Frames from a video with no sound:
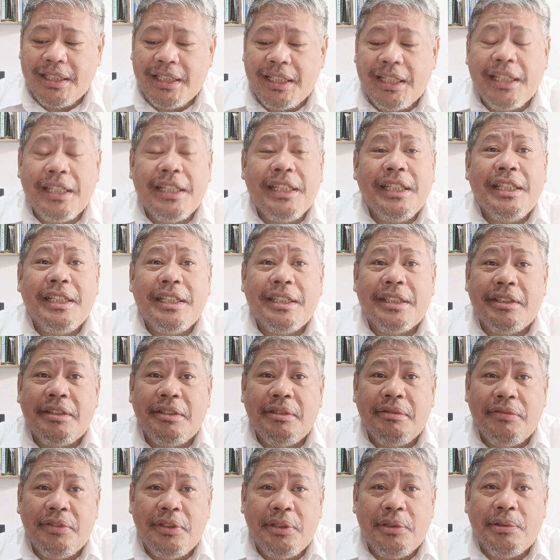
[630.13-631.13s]
in a
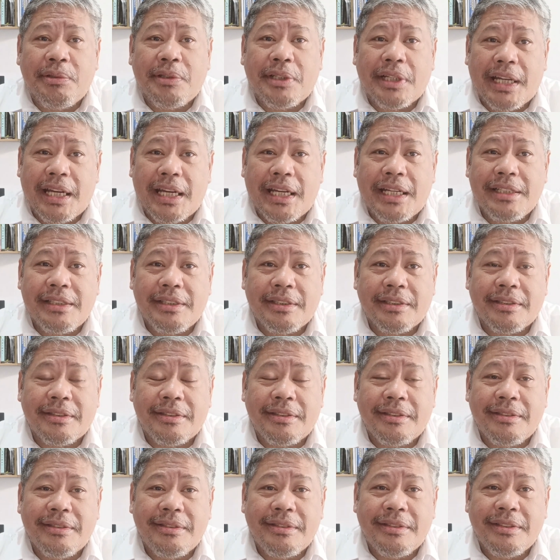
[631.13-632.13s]
review class
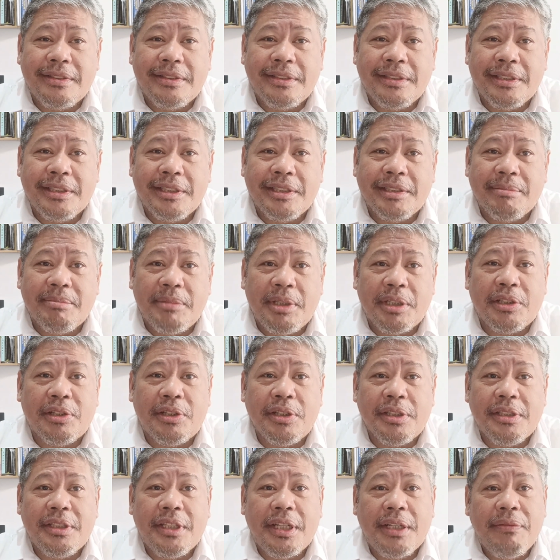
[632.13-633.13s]

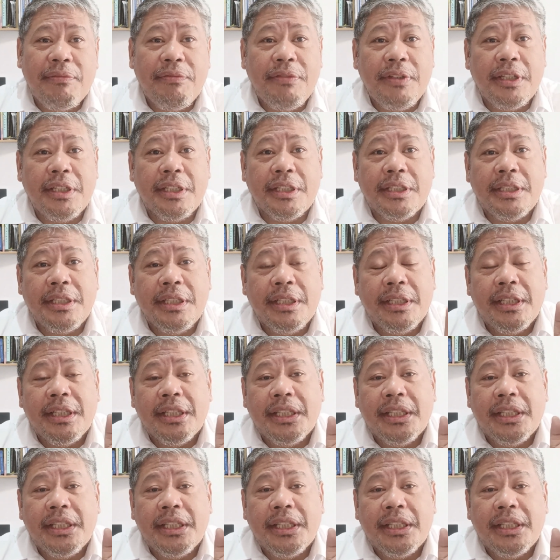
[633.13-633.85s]
because they feel